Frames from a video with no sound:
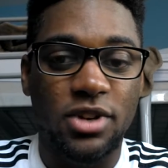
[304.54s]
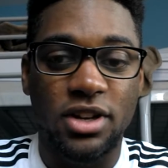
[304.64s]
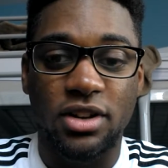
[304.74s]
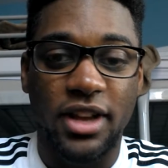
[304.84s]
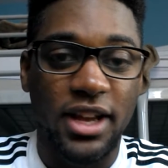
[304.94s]

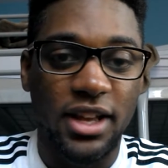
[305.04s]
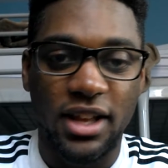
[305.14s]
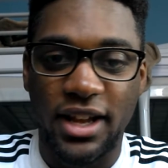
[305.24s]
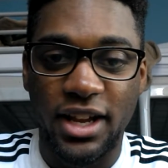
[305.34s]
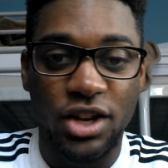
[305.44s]
and
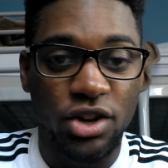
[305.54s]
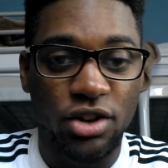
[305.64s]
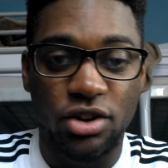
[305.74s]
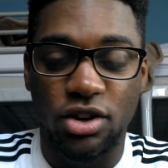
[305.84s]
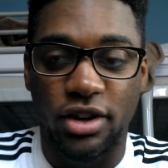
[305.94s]
header
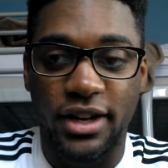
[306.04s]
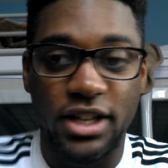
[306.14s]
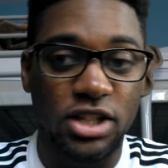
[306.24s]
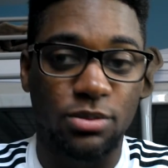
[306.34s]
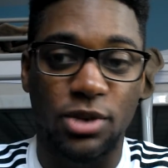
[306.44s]
or
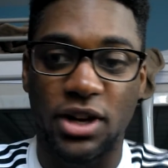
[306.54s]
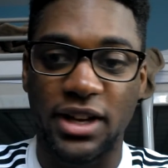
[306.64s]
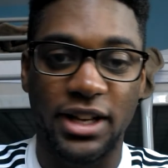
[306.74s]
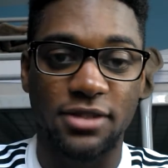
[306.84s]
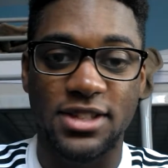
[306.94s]
hit the ball
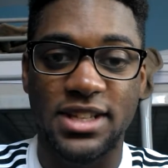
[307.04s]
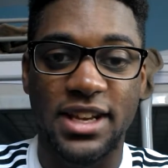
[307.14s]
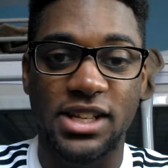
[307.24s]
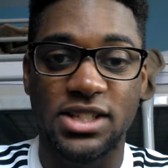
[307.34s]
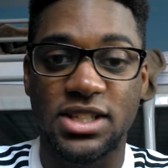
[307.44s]
out of his
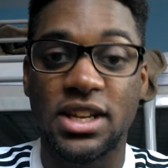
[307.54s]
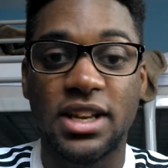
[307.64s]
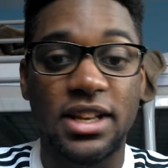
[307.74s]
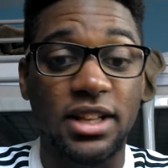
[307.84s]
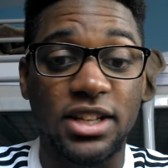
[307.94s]
hands.
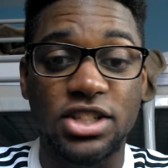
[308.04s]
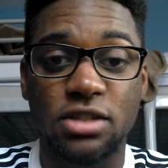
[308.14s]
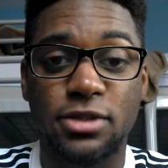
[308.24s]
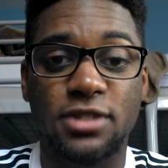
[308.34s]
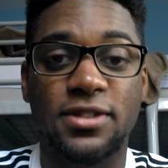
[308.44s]
That should have
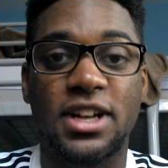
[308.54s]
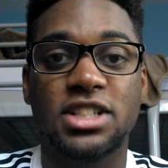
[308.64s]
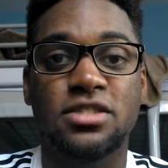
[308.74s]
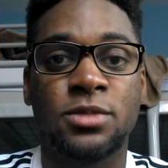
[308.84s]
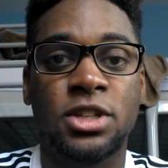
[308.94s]
been a foul
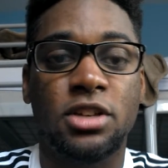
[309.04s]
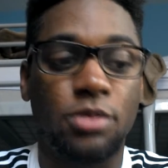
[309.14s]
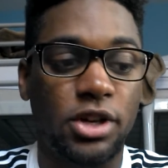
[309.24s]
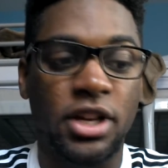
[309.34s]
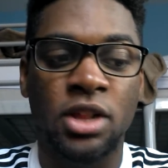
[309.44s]
to me,
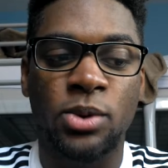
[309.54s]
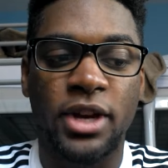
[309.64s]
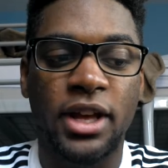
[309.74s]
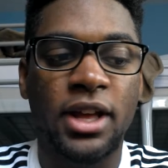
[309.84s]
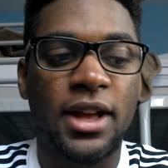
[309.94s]
but either
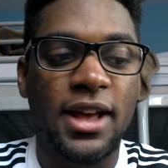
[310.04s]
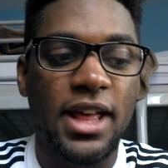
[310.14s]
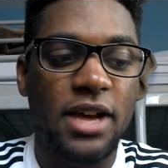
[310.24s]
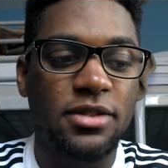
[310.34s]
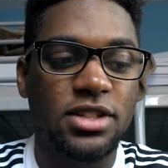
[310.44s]
way,
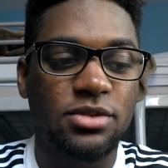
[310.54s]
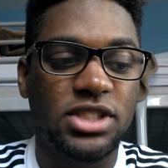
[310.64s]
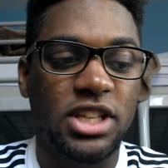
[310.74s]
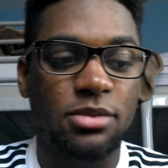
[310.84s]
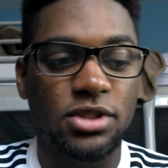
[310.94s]
Everton was
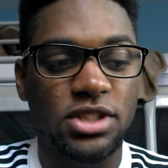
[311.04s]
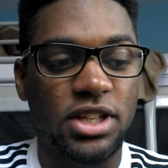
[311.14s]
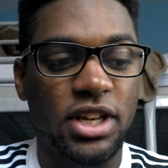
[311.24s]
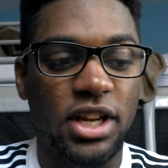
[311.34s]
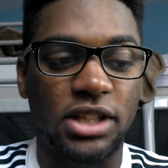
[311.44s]
able
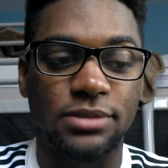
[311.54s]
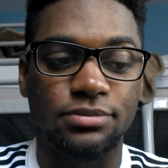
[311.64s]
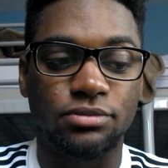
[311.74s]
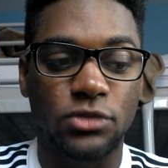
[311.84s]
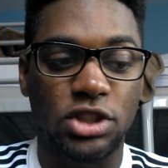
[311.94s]
to
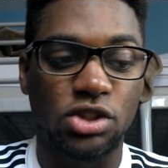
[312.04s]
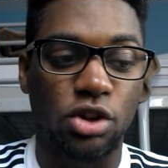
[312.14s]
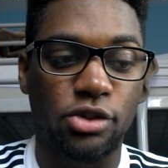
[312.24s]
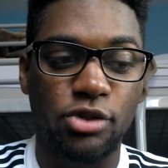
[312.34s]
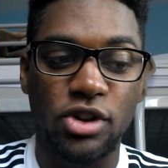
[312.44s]
score
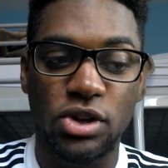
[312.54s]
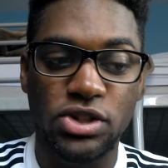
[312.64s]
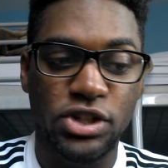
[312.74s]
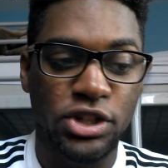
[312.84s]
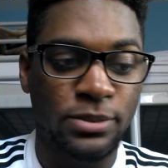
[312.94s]
3 goals
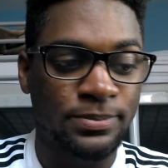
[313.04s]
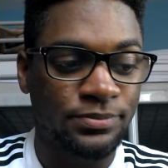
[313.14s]
on them.